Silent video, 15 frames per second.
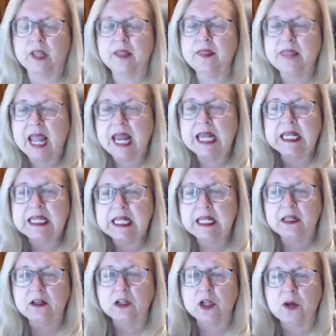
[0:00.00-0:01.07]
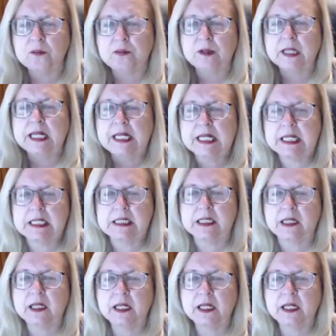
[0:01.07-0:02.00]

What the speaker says: They didn't complete it.